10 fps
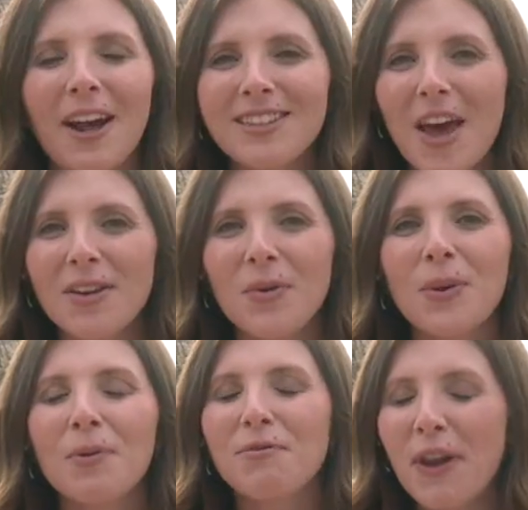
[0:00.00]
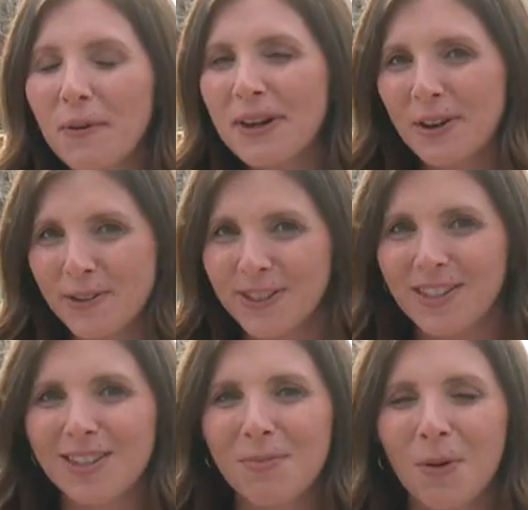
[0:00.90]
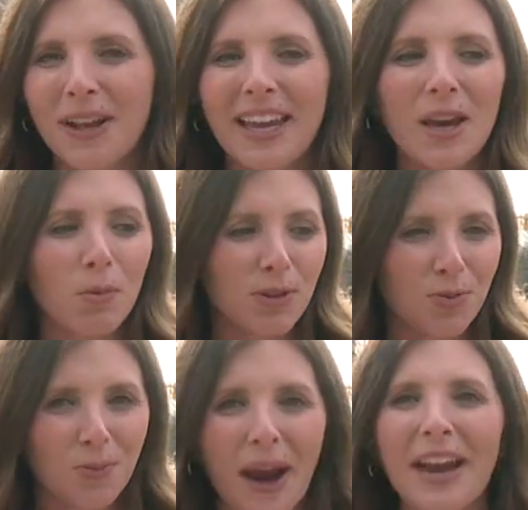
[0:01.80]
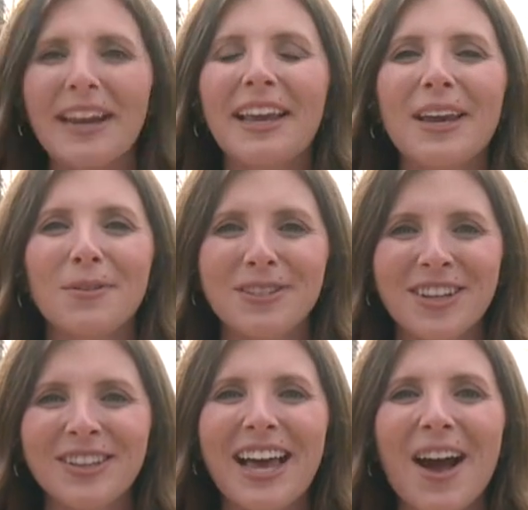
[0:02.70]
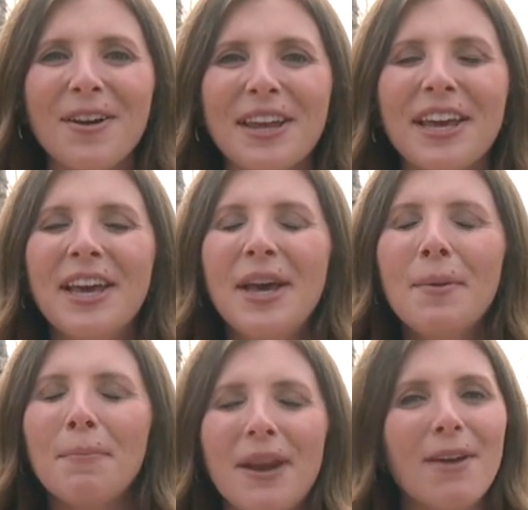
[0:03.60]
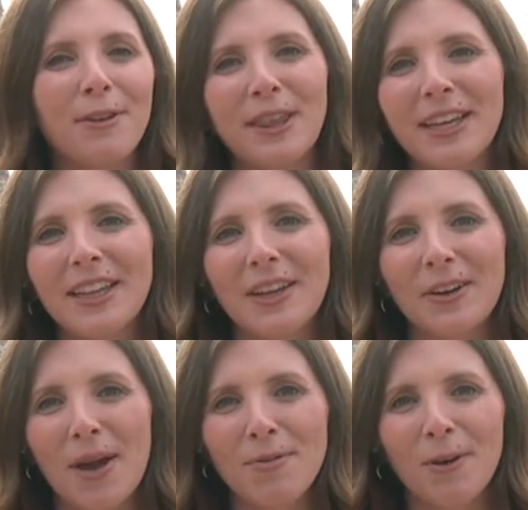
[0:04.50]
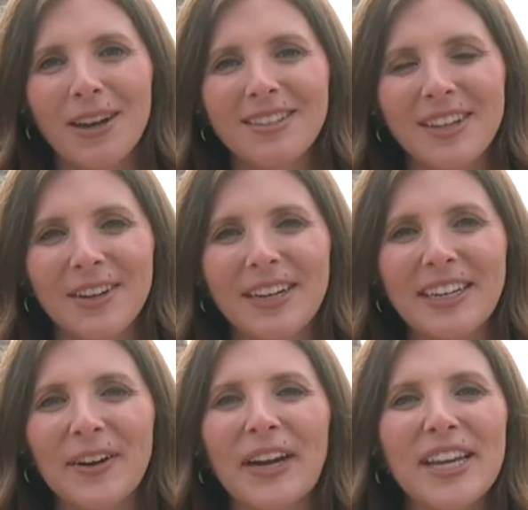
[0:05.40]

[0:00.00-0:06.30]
I'll tell you, we were very nervous this morning. It was oh, yeah. raining, it was cloudy but everything cleared up for us here in Erie.